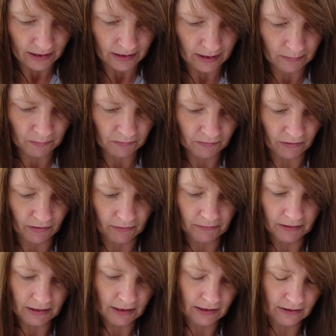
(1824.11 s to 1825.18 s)
Then we've got, oh,
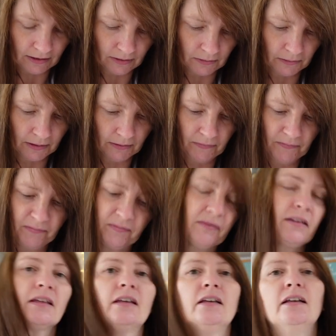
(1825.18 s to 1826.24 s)
and this as well.
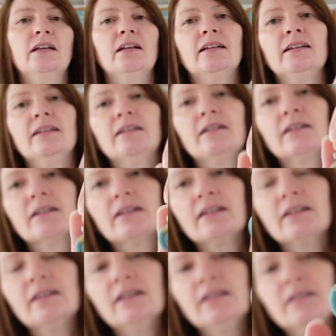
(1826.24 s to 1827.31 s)
Look,
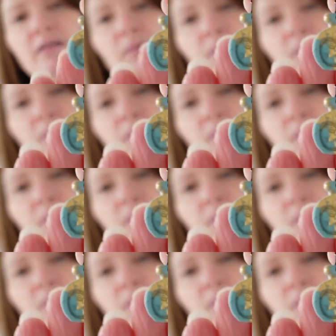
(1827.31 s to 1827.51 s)
it's a